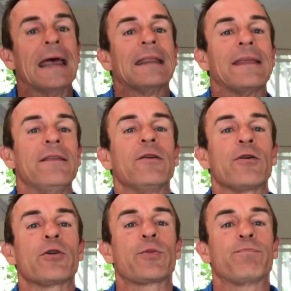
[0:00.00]
Then
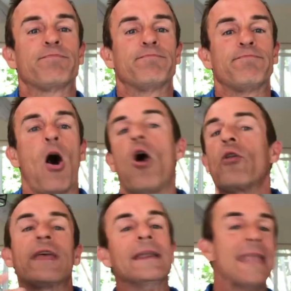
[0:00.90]
there's all
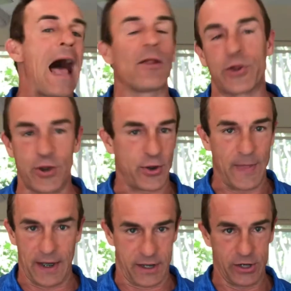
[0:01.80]
the analysis
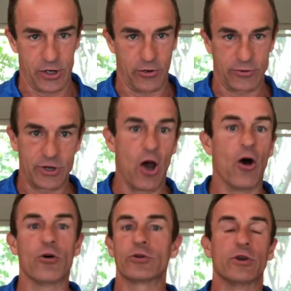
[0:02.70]
that it can do.
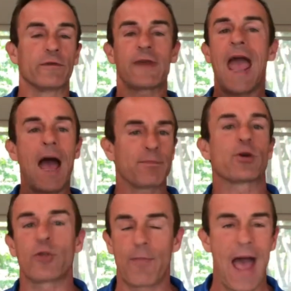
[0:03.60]
So you've
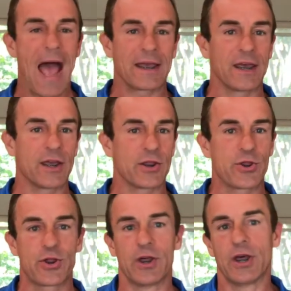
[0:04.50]
captured the
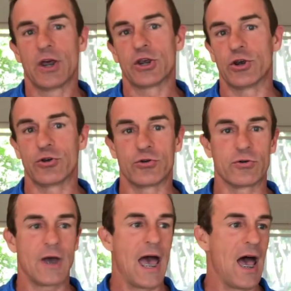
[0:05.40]
packets,
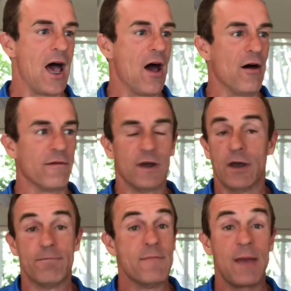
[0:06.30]

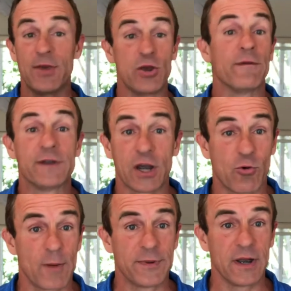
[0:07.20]
maybe you've
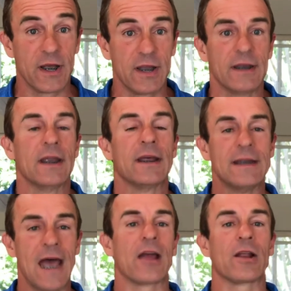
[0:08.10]
decrypted it.
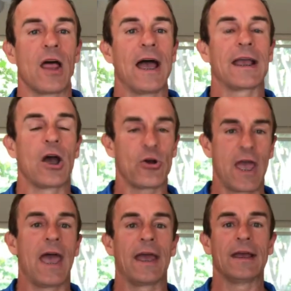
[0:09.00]
Now you're like,
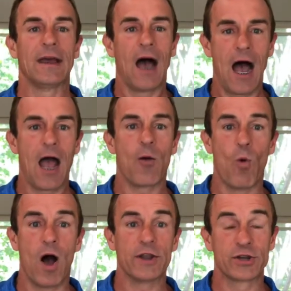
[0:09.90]
okay, I
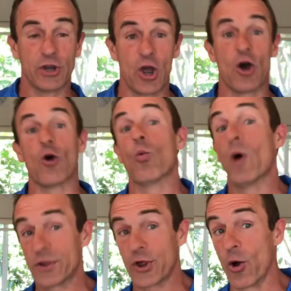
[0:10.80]
want to know
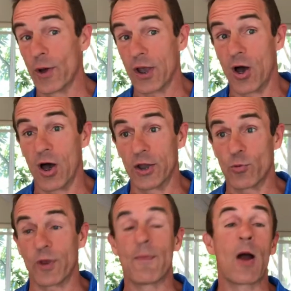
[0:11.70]
what's going on
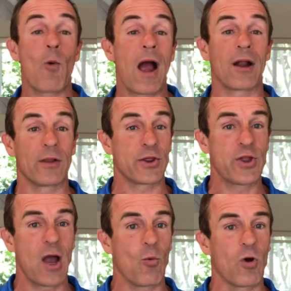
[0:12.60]
with my wireless
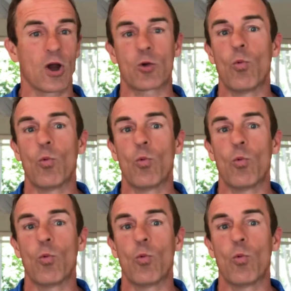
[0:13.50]
network.